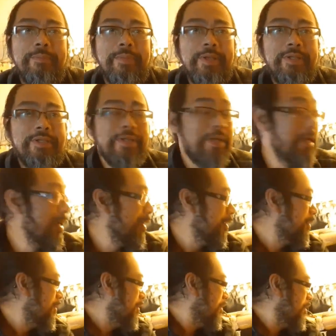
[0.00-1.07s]
But
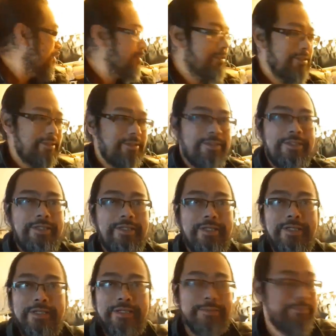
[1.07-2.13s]
this is the